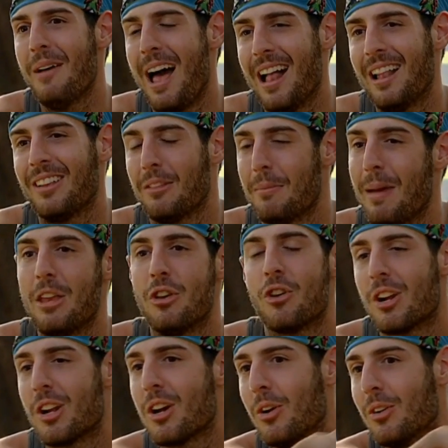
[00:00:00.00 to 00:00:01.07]
Alex, and Matt, you're
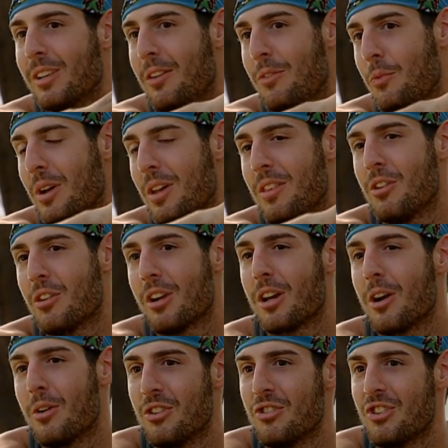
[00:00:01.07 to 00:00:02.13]
gonna go live with, you're gonna
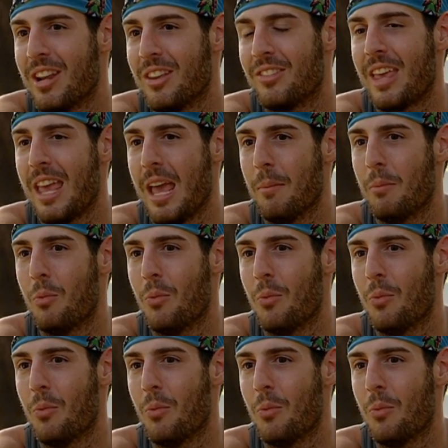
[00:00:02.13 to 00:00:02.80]
go to Jenna's camp